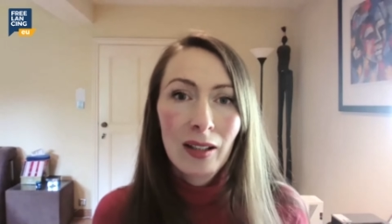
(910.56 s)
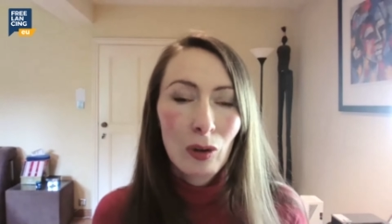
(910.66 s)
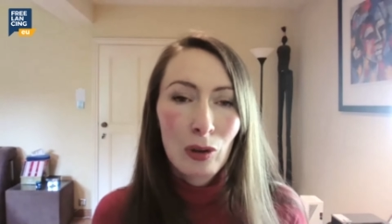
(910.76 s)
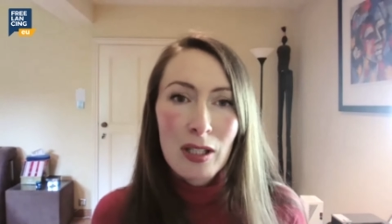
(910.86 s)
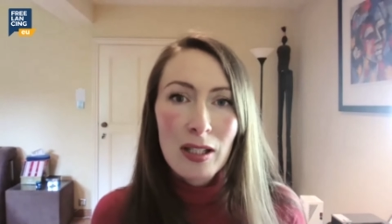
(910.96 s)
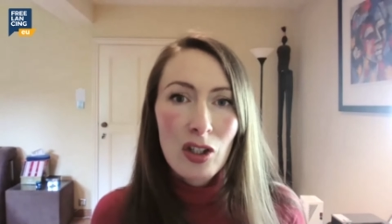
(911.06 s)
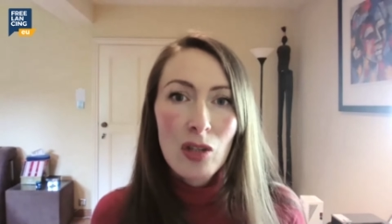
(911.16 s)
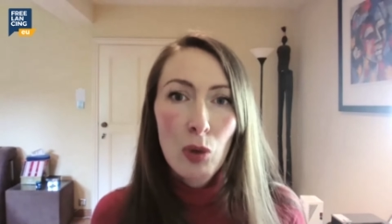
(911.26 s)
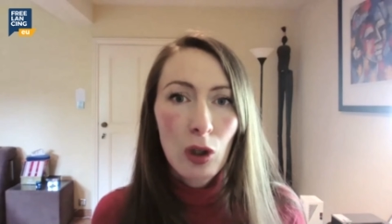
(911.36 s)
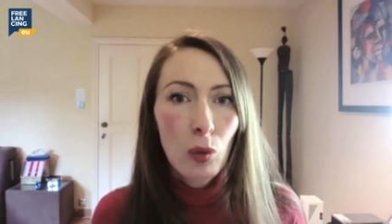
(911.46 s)
honestly
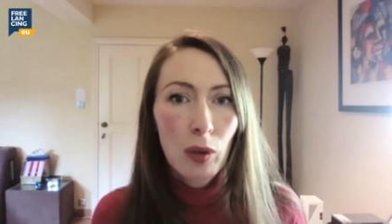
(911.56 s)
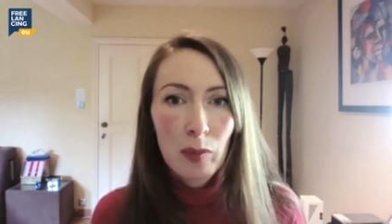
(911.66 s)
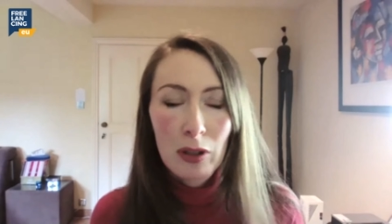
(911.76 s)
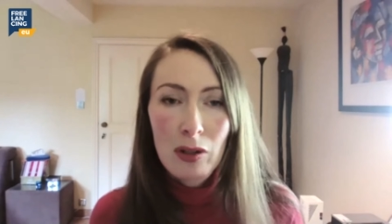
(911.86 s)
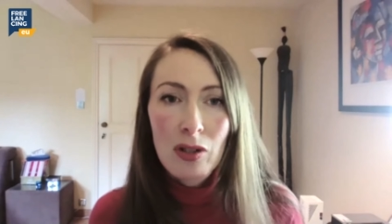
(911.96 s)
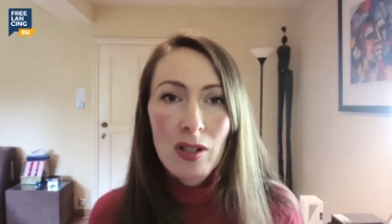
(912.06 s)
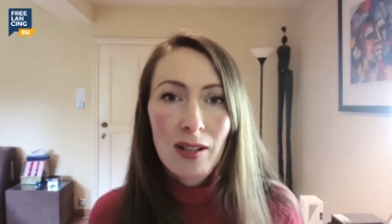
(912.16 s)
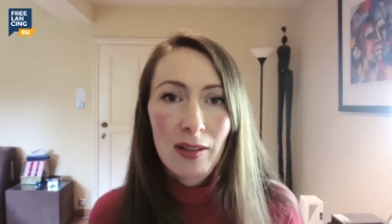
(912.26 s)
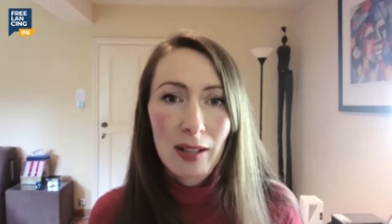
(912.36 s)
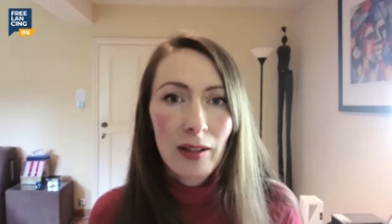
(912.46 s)
just walk away, because
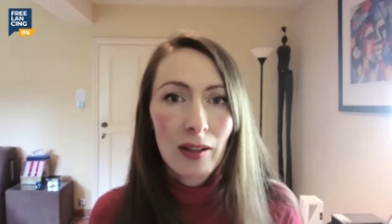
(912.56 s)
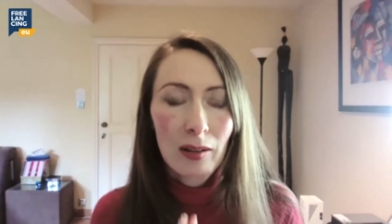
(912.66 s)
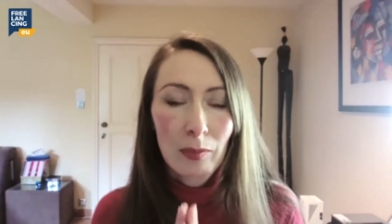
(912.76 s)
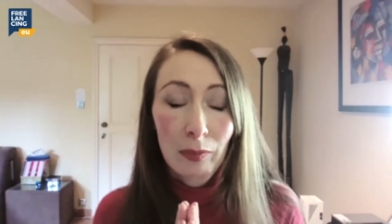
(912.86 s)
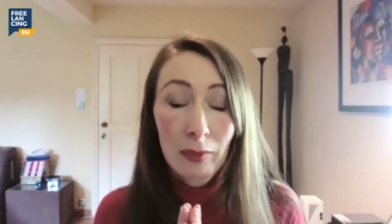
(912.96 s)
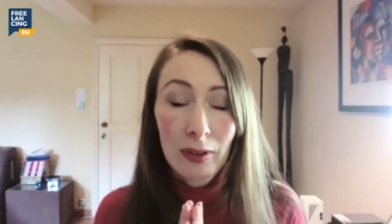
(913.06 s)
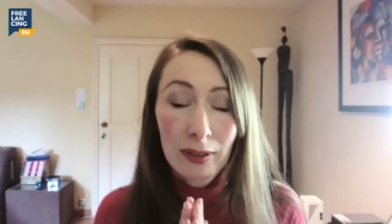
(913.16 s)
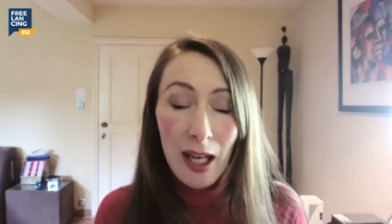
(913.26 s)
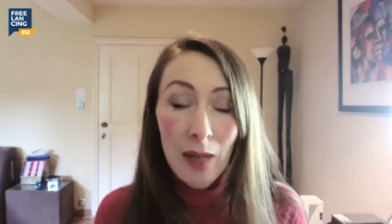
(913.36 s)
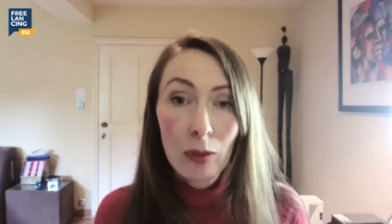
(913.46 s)
the tiny
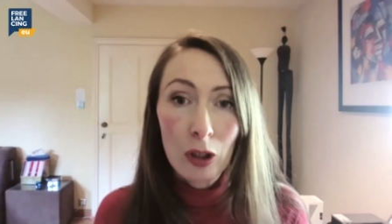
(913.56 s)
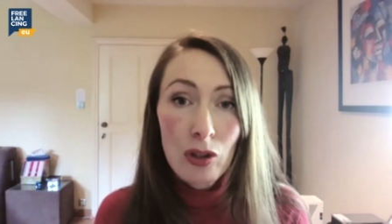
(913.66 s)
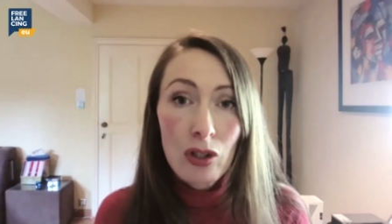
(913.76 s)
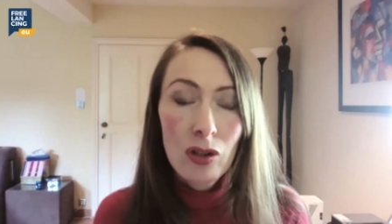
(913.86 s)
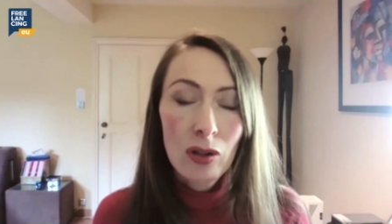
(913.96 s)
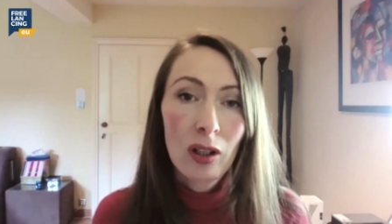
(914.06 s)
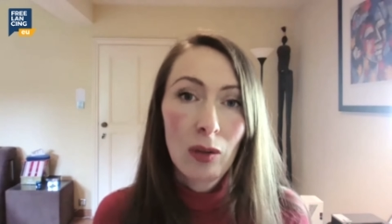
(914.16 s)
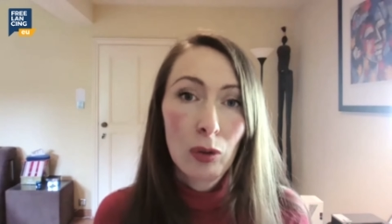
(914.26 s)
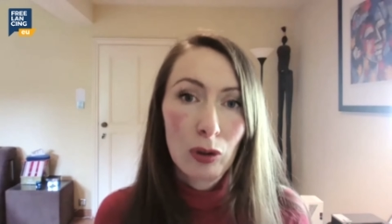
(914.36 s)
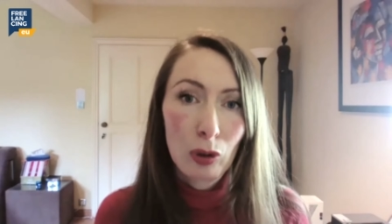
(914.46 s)
time lost
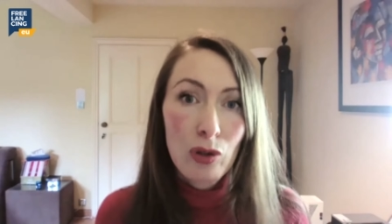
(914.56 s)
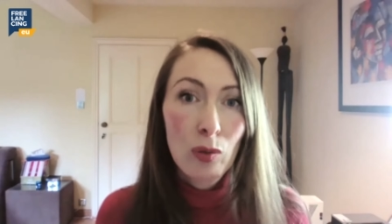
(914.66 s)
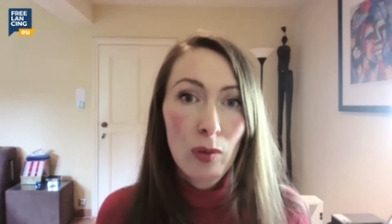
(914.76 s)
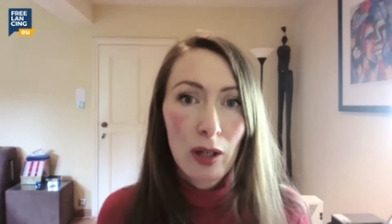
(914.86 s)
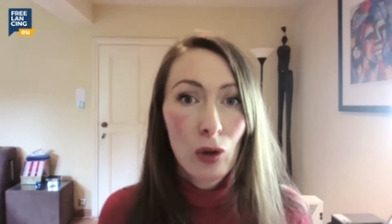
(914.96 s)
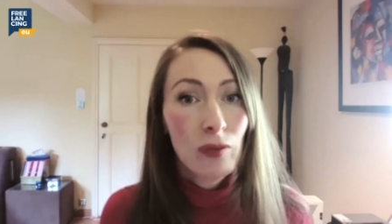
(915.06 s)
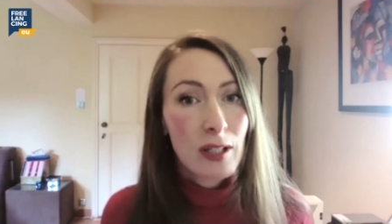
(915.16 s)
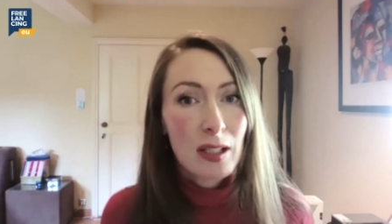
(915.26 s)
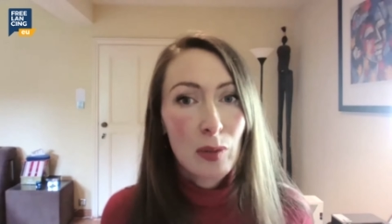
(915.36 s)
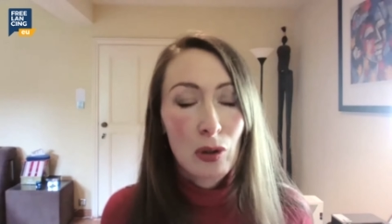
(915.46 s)
will cost you money,
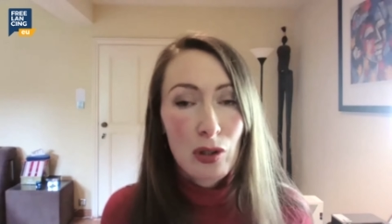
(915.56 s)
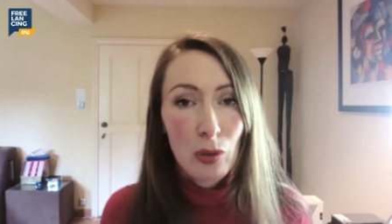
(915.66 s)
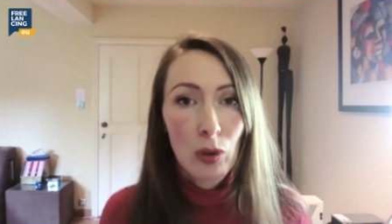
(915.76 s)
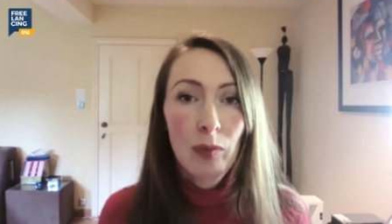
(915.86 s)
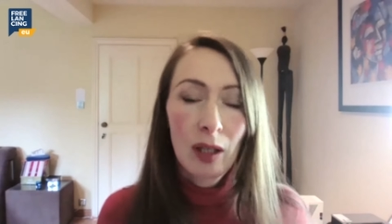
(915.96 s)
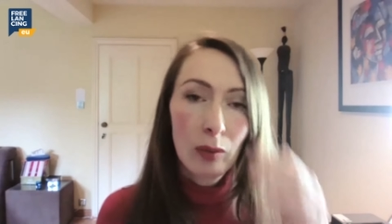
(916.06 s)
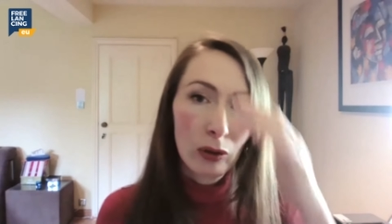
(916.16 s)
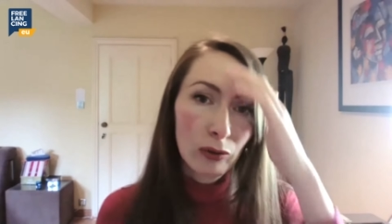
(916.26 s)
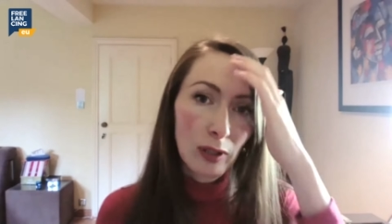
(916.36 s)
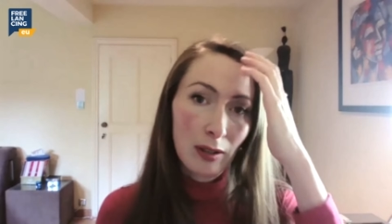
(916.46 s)
obviously, because you won't be able
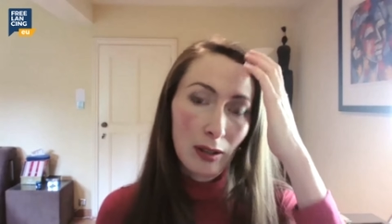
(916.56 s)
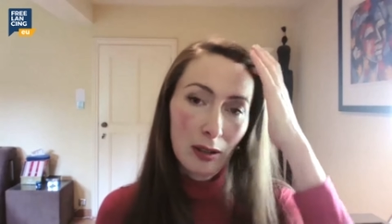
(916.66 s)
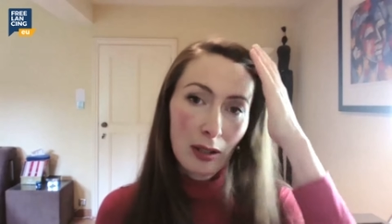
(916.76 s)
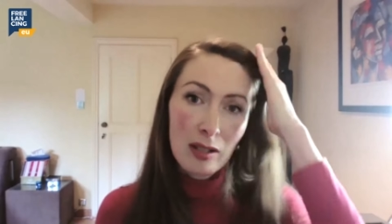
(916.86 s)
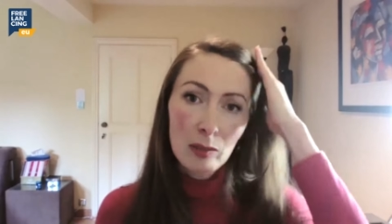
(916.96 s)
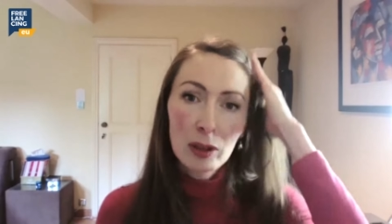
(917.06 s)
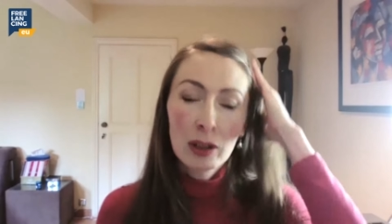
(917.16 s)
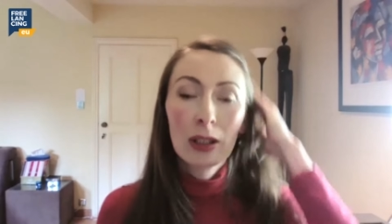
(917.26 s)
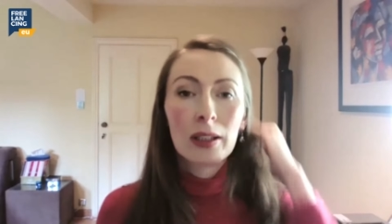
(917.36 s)
to find another customer.